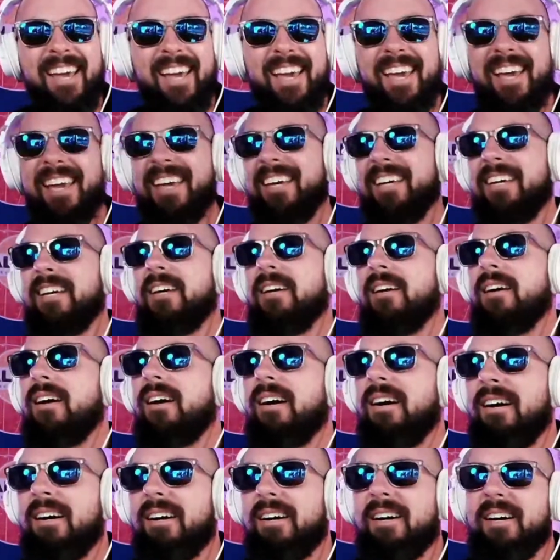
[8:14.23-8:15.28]
Yay.
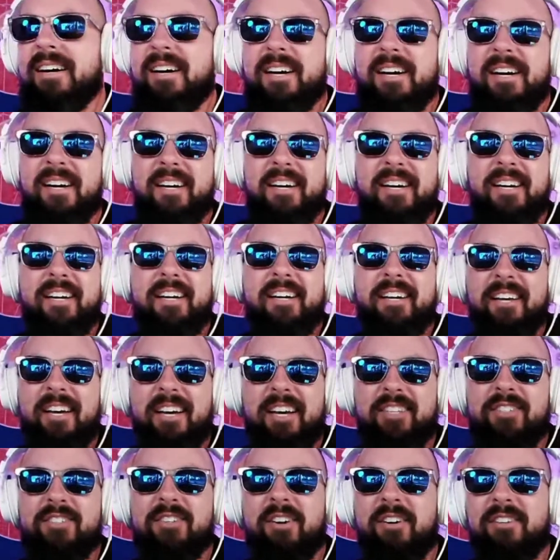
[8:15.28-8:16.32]

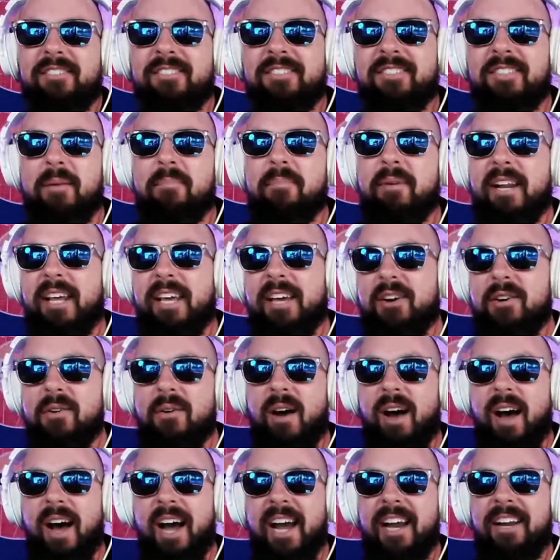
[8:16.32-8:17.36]
A certain somebody
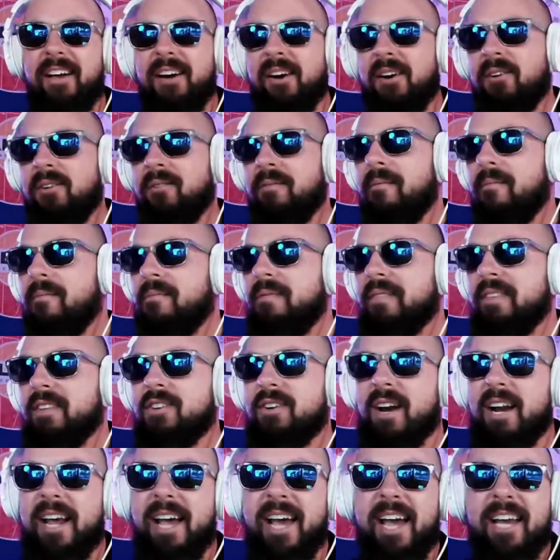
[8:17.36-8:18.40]
who I know
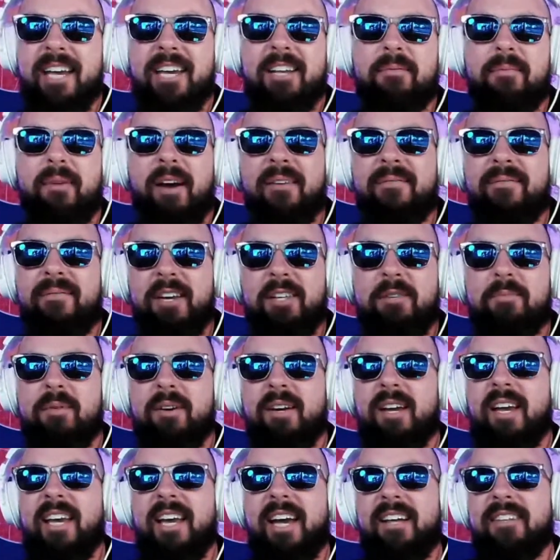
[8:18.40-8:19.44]
tried to hack into my
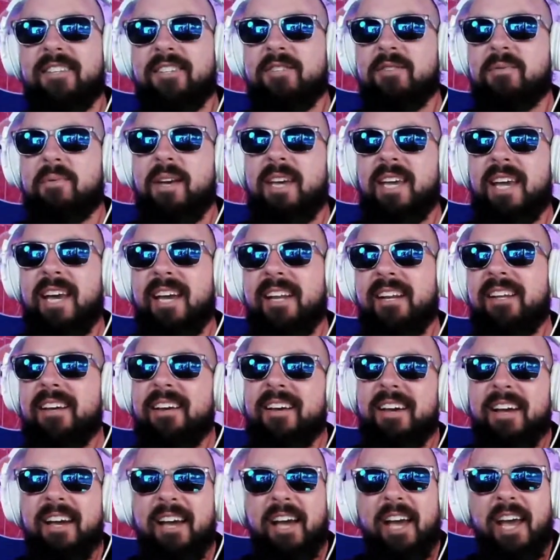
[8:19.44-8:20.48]
Facebook account this
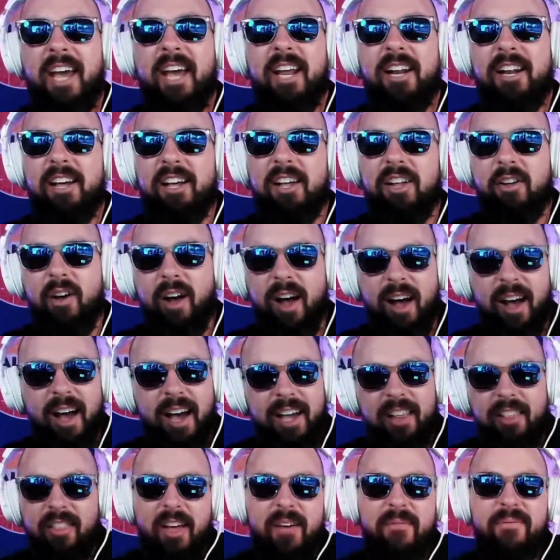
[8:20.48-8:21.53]
weekend. And
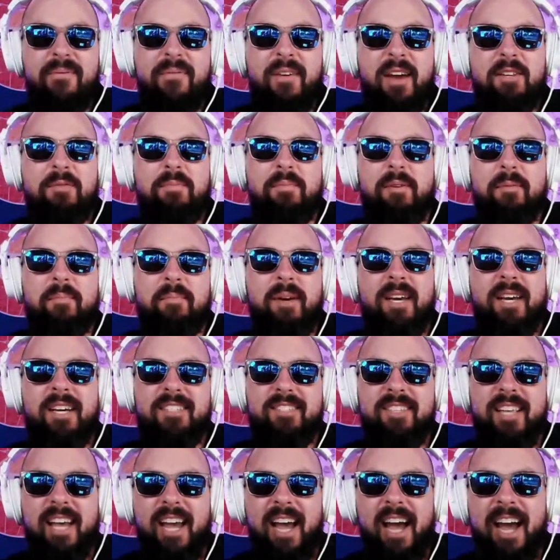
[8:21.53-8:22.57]
I love Facebook
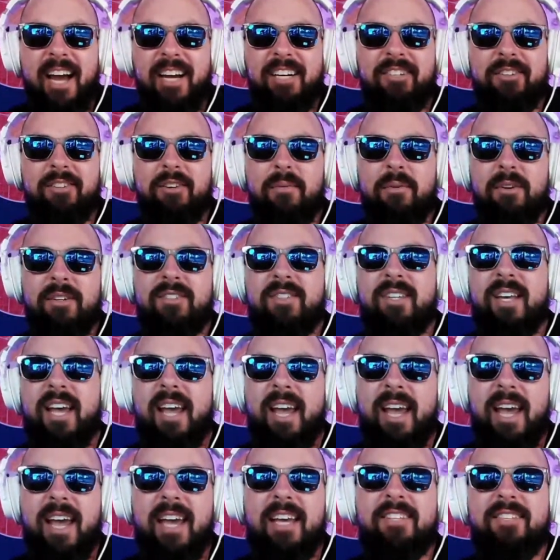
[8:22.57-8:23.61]
because they actually will
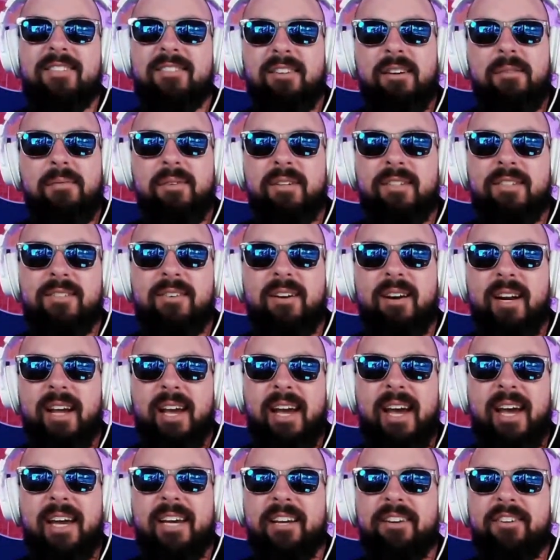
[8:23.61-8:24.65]
say, hey, someone's
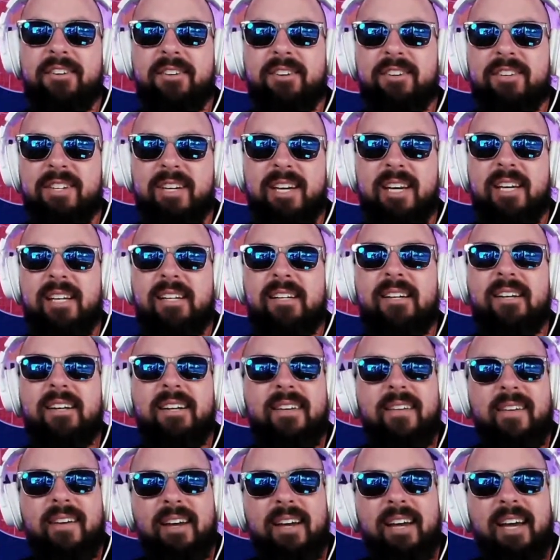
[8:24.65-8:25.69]
trying to hack into your shit.
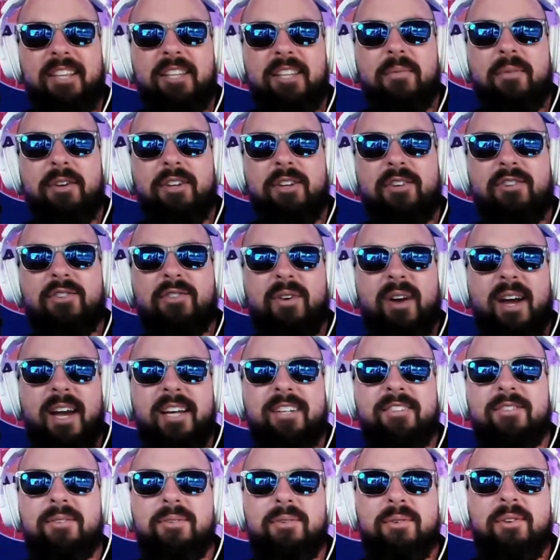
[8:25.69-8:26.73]
And then when you
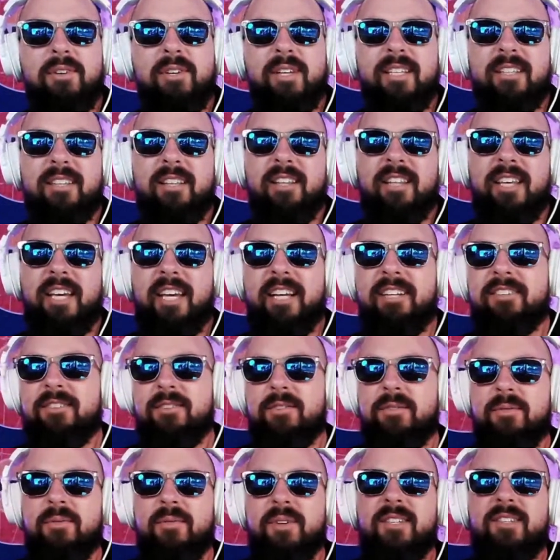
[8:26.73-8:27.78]
try to click the
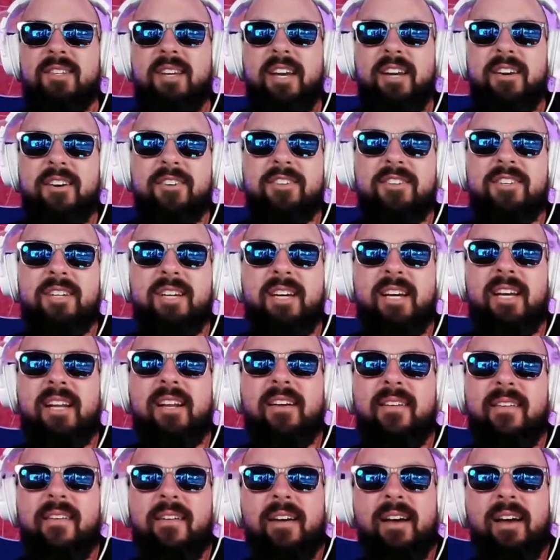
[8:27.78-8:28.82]
link to reset your
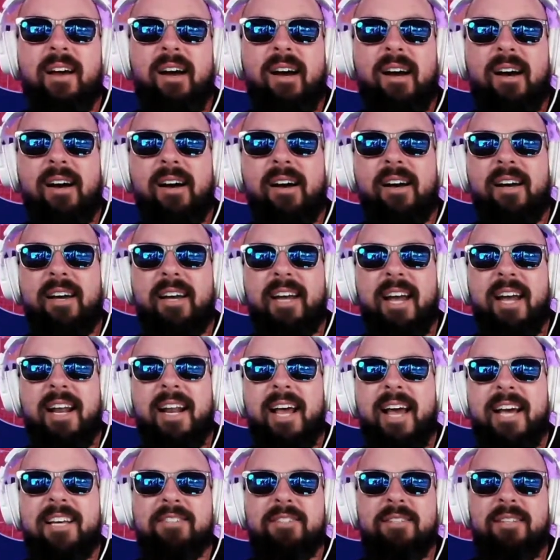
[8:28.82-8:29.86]
shit,
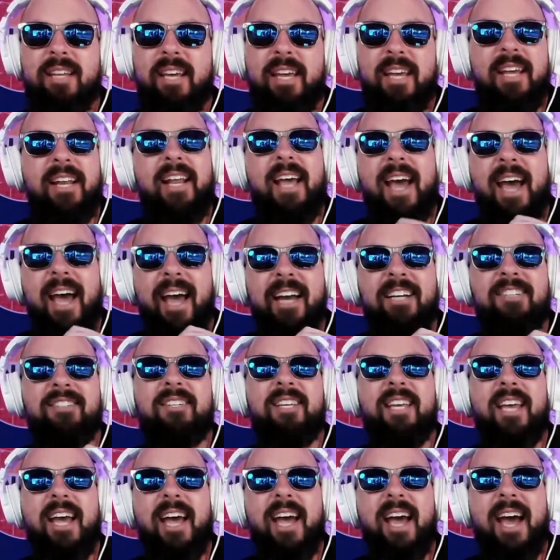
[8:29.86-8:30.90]
it
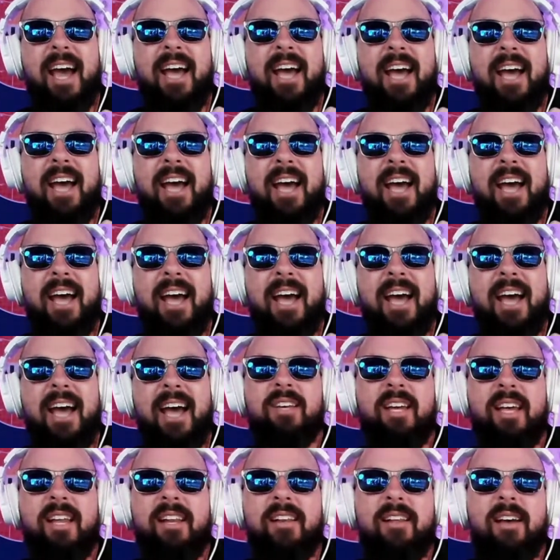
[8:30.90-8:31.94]
actually asked me
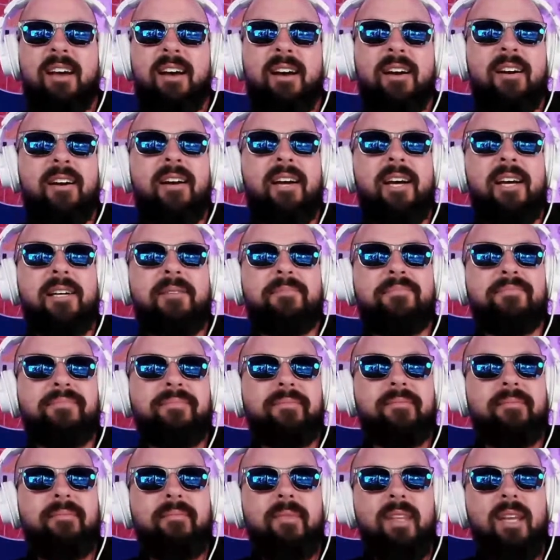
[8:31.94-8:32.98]
to send
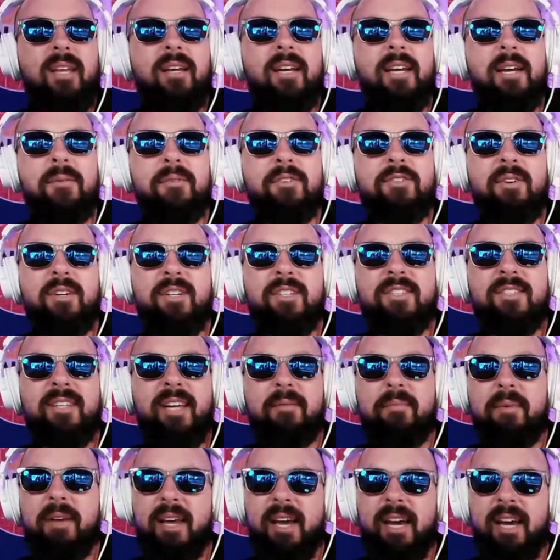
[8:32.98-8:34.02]
it was going to
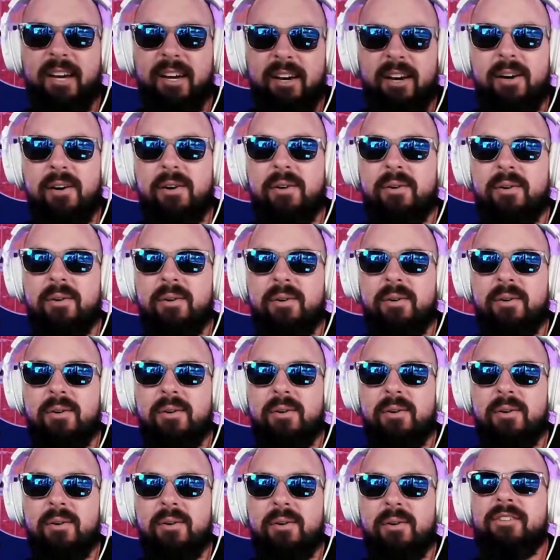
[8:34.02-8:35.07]
send me a code
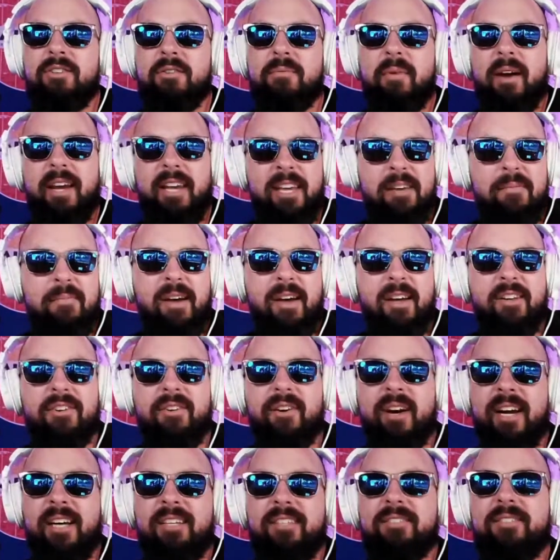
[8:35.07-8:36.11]
to my
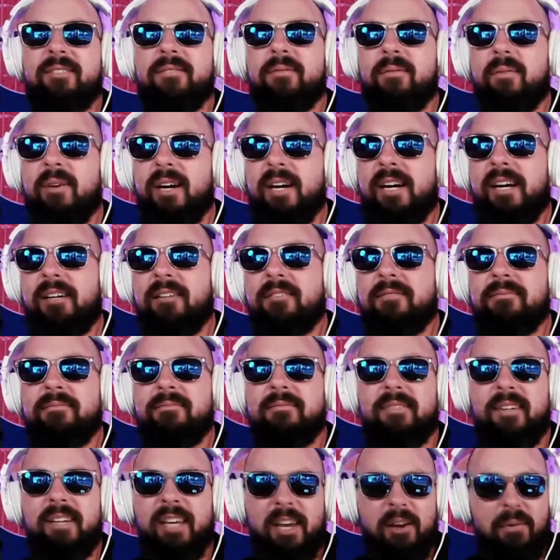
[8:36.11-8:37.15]
email address.
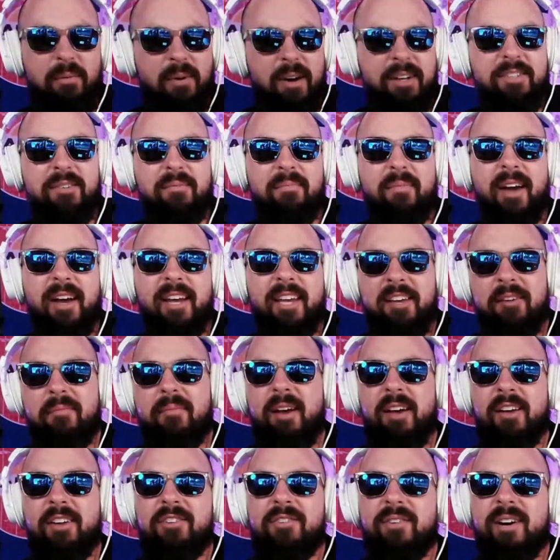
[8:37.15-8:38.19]
Well, it wasn't my
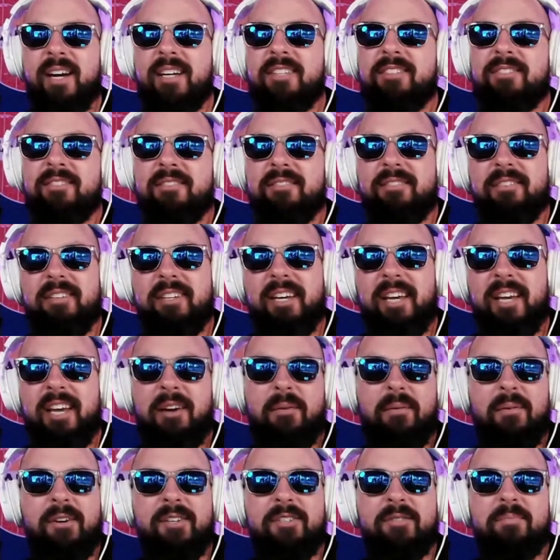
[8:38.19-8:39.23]
email address.
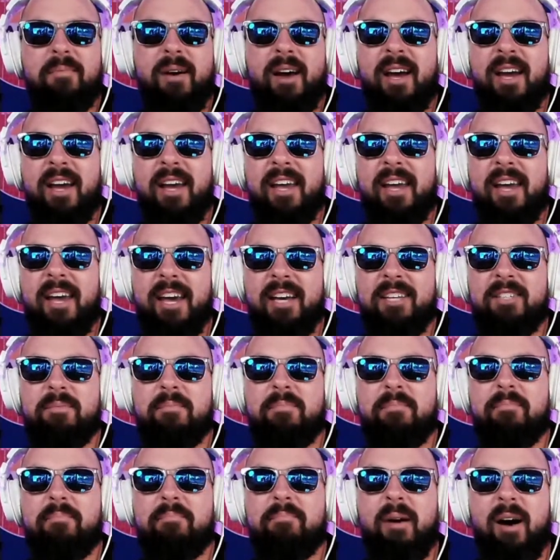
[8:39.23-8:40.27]
It was my
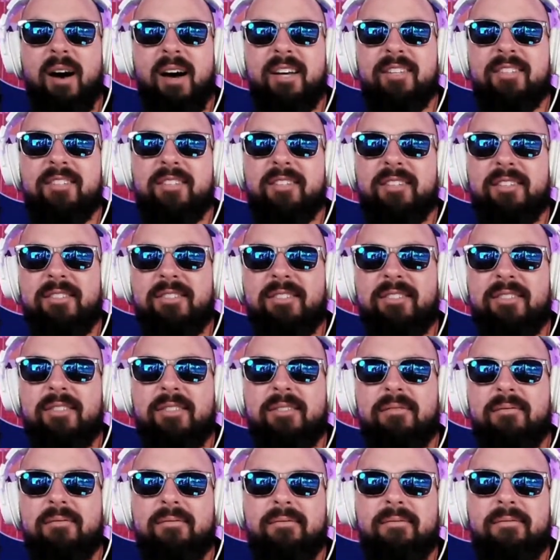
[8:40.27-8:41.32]

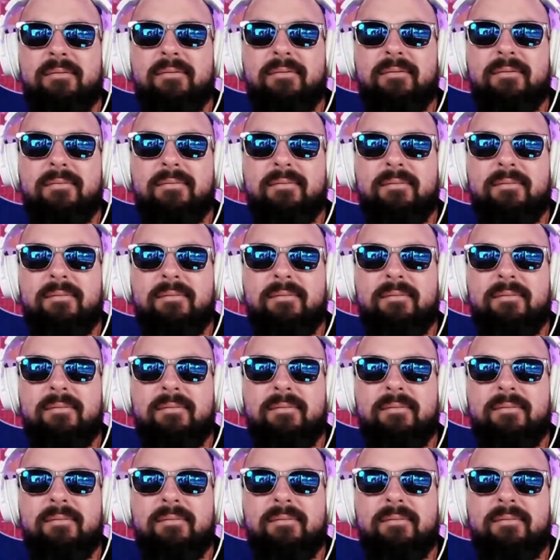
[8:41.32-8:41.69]
ex-boss's